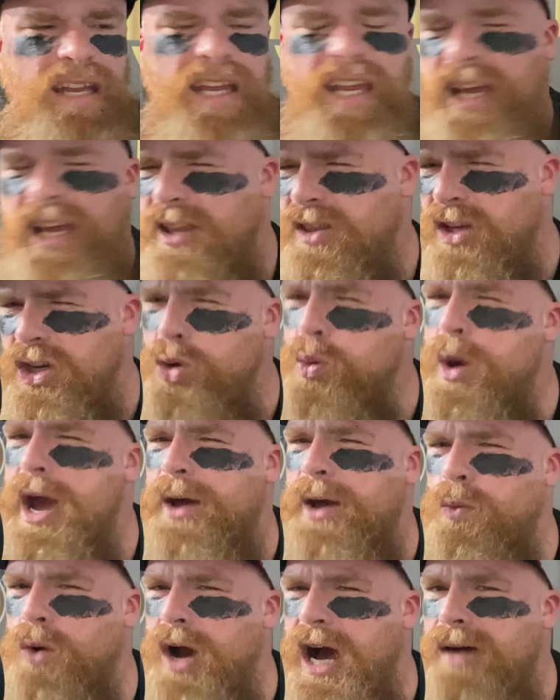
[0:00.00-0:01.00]
And then you
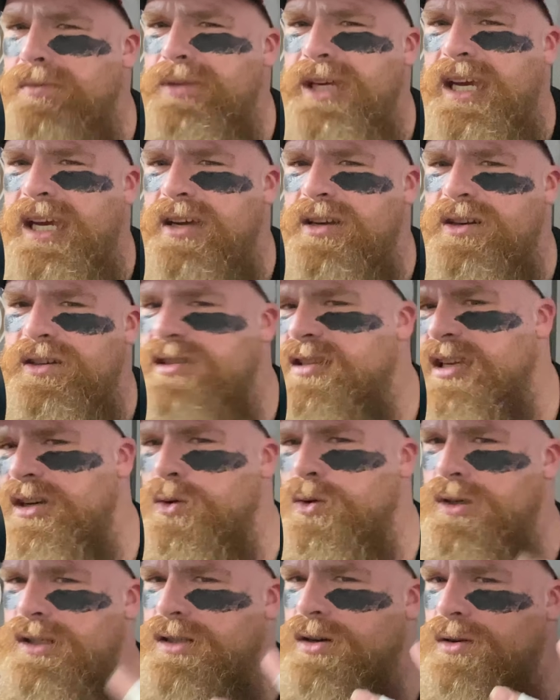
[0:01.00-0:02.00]
add Robbie Anderson,
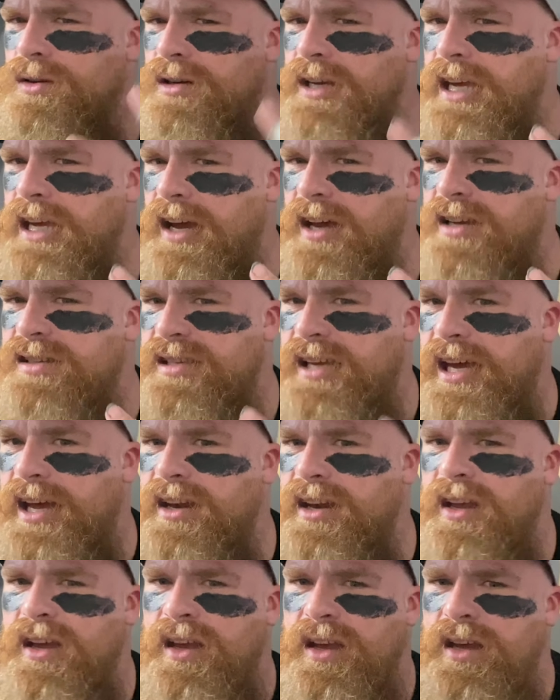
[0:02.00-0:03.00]
who he's already has
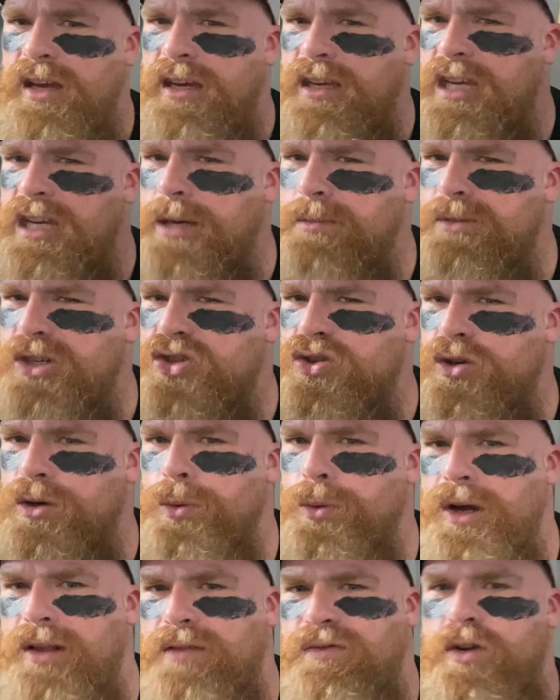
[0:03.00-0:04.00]
that chemistry
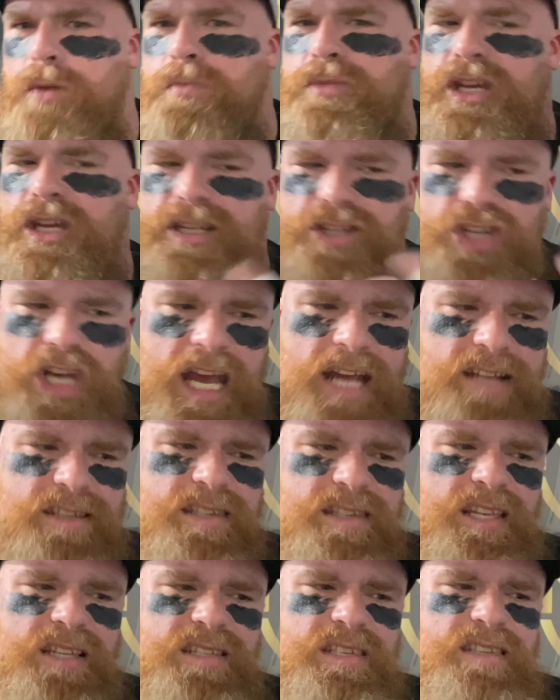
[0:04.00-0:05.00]
with from the Jets.
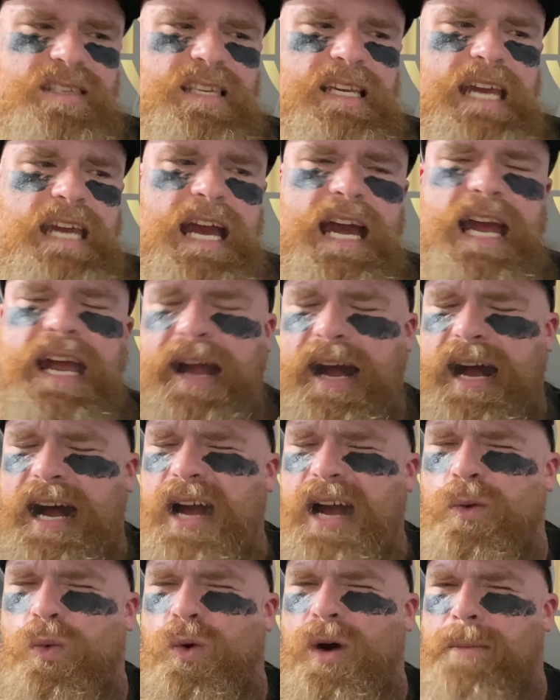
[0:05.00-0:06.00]
This is a guy
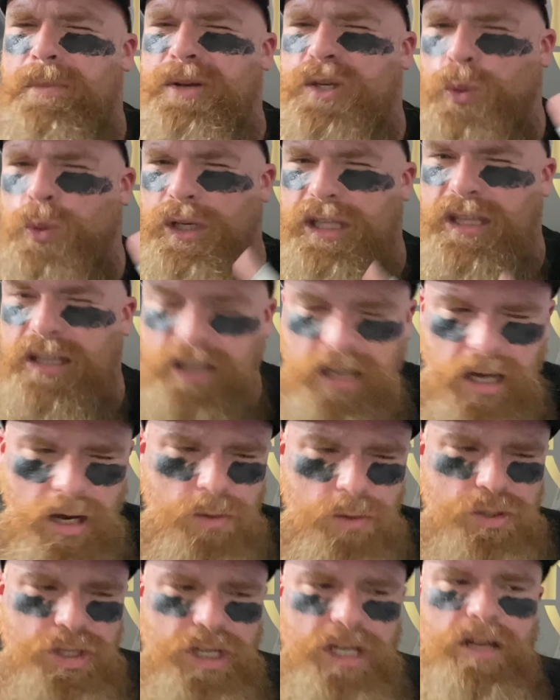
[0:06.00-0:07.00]
I want between the
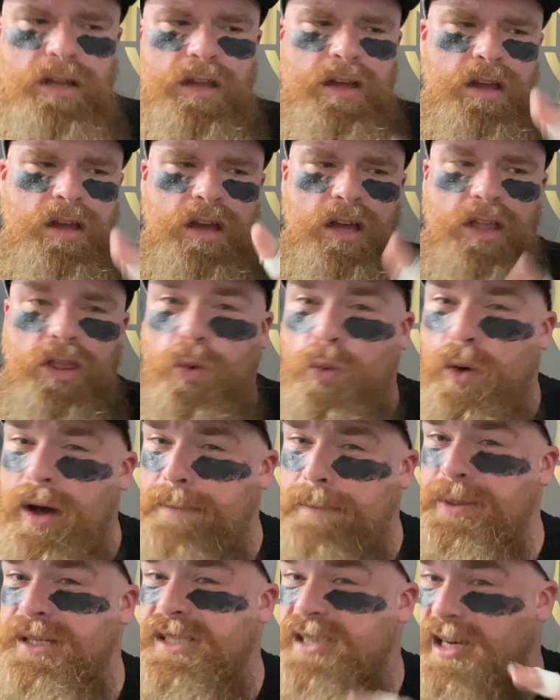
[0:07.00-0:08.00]
coaching, the
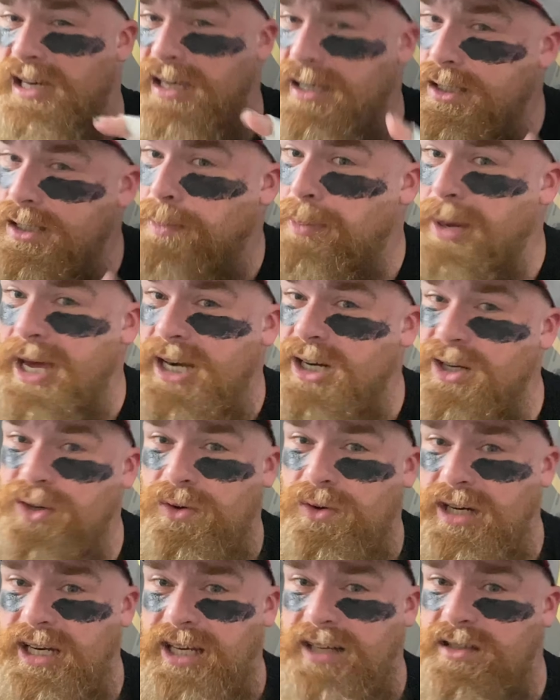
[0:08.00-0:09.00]
weapons, and his pedigree.